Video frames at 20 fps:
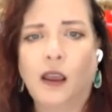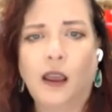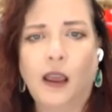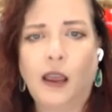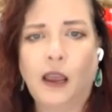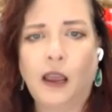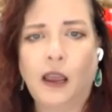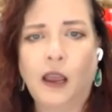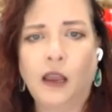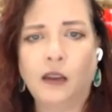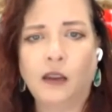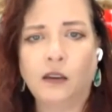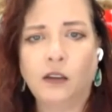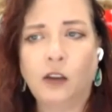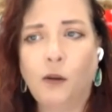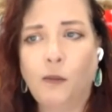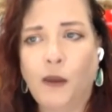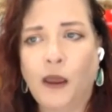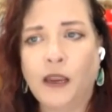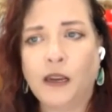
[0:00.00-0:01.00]
and
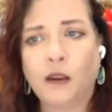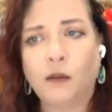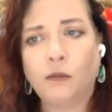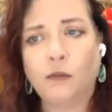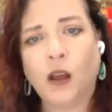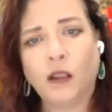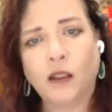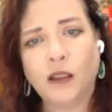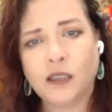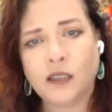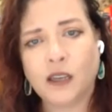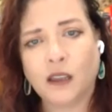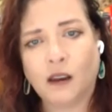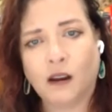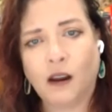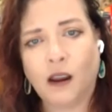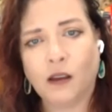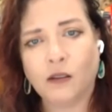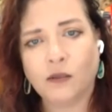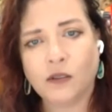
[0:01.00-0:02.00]
you may end up not listing their
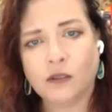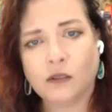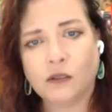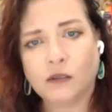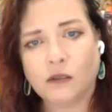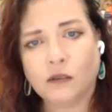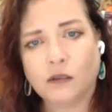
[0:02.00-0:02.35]
house